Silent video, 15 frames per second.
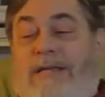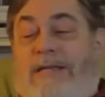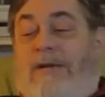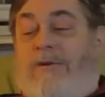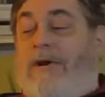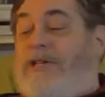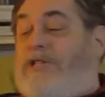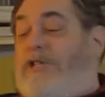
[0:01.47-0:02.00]

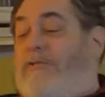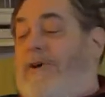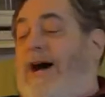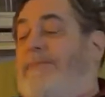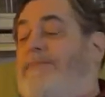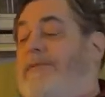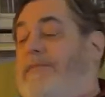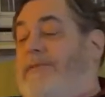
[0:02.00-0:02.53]
question of
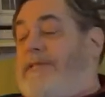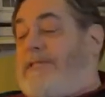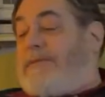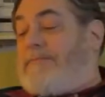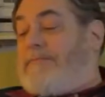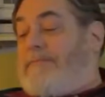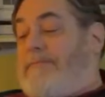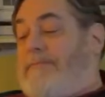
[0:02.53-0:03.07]
optimism,
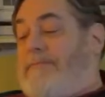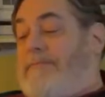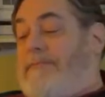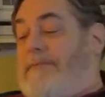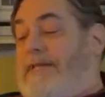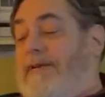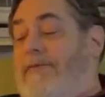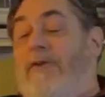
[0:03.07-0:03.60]

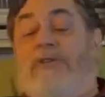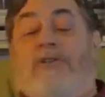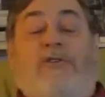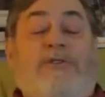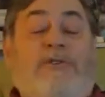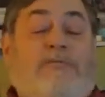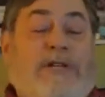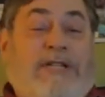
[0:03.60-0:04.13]
of course,
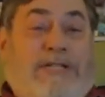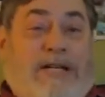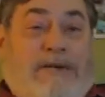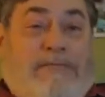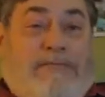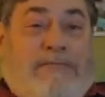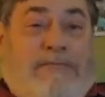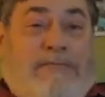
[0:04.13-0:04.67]
always brings
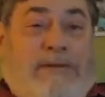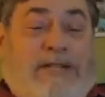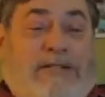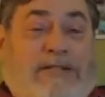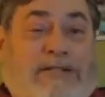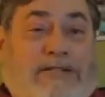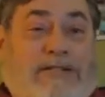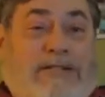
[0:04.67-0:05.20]
up
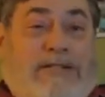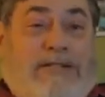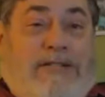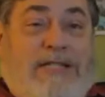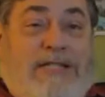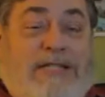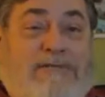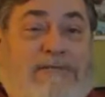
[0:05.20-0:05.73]
as uh,
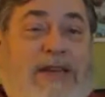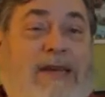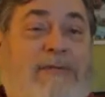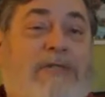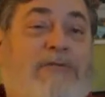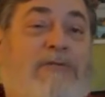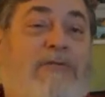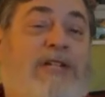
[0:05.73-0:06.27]
the
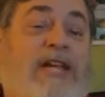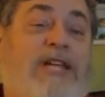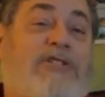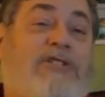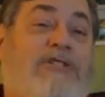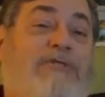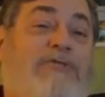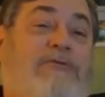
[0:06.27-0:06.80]
famous
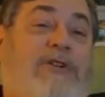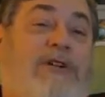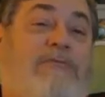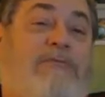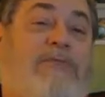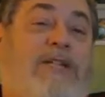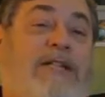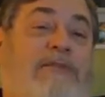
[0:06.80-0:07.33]
quotation from
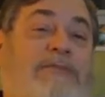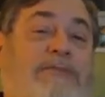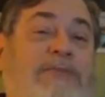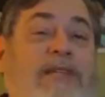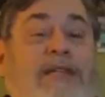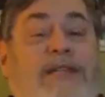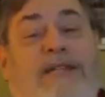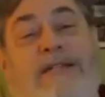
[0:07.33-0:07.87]
uh,
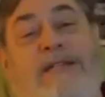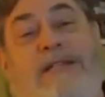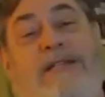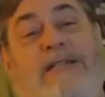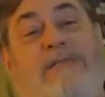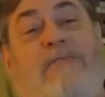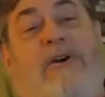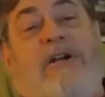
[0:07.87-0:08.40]

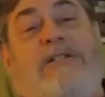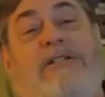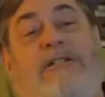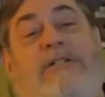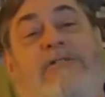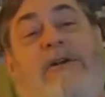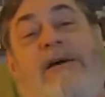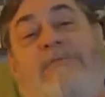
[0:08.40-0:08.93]
the Marxist
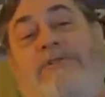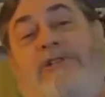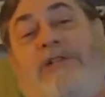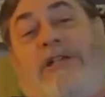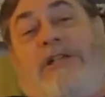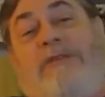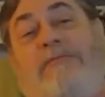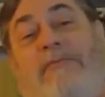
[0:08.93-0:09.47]
Gramsci
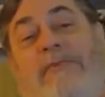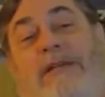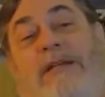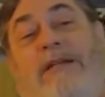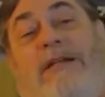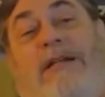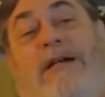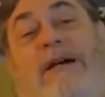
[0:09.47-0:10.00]

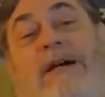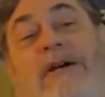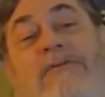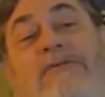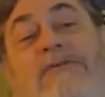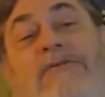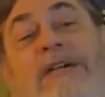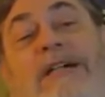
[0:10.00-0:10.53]

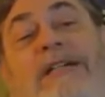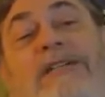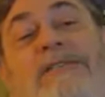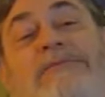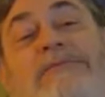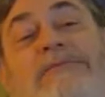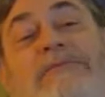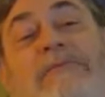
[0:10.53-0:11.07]
of uh,
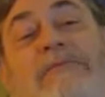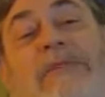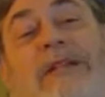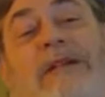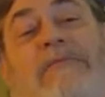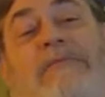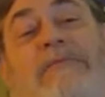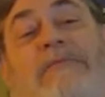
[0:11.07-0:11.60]

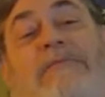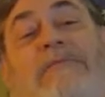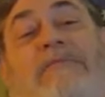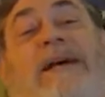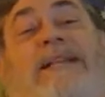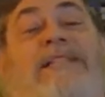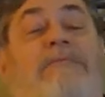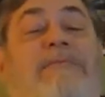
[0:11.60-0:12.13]

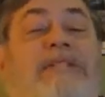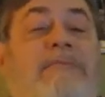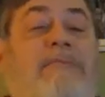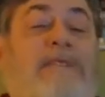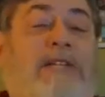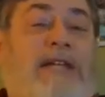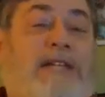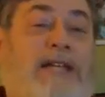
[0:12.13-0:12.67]
pessimism of
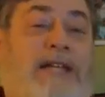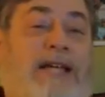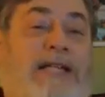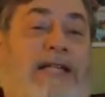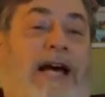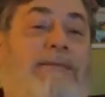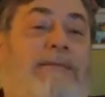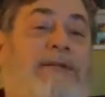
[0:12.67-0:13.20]
the intellect,
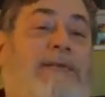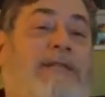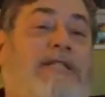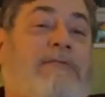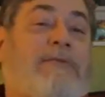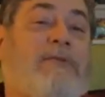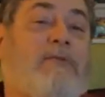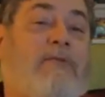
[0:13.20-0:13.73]
optimism
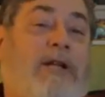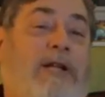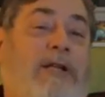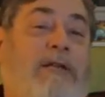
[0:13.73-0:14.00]
of the will.